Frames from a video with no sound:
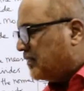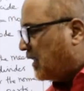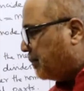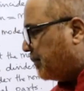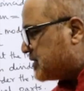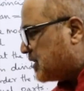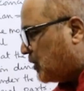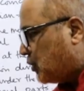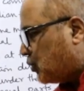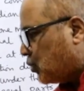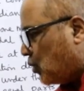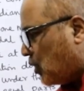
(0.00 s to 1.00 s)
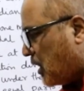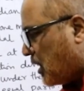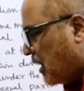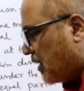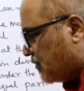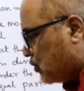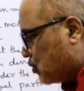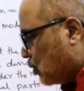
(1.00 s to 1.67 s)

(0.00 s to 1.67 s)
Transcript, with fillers: that means the two curve,